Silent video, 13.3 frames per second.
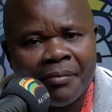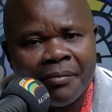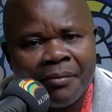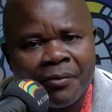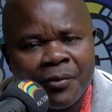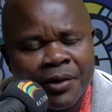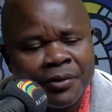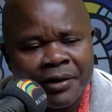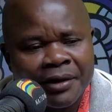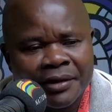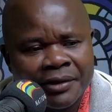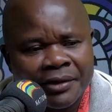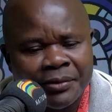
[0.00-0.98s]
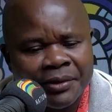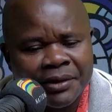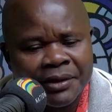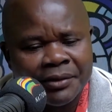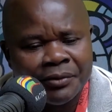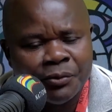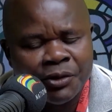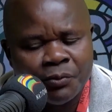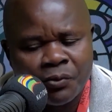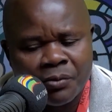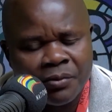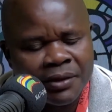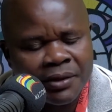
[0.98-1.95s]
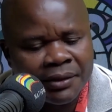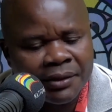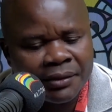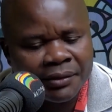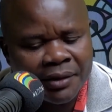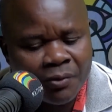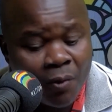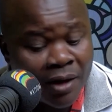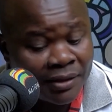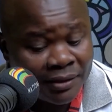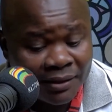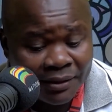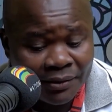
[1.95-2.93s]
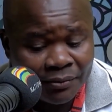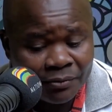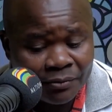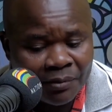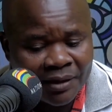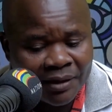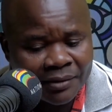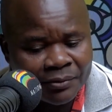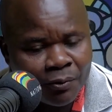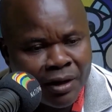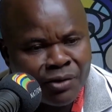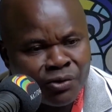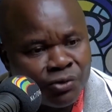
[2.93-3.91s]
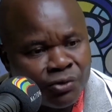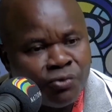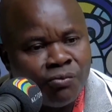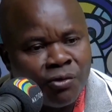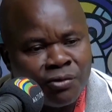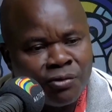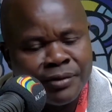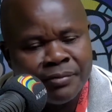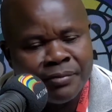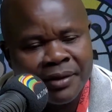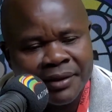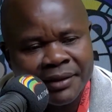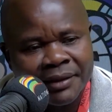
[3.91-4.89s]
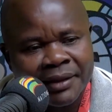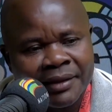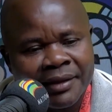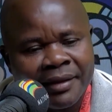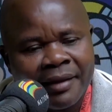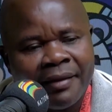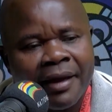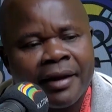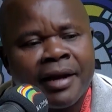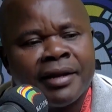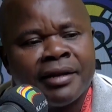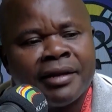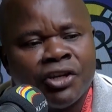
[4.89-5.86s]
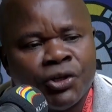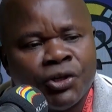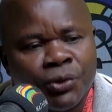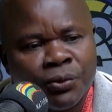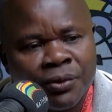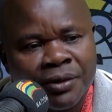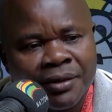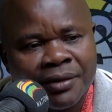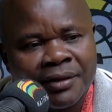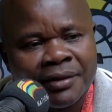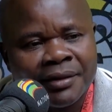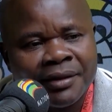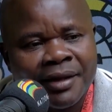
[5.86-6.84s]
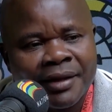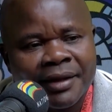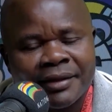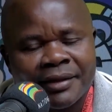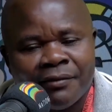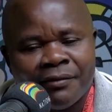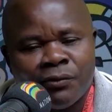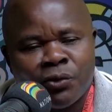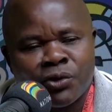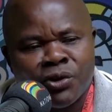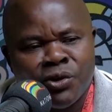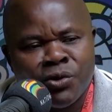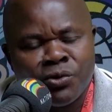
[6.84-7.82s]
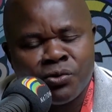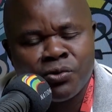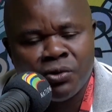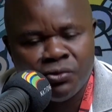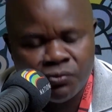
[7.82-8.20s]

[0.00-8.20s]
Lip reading: we are not in a situation in which probably one CEO plus 1 or 2 board members, they are running the show. The rest have got no clue.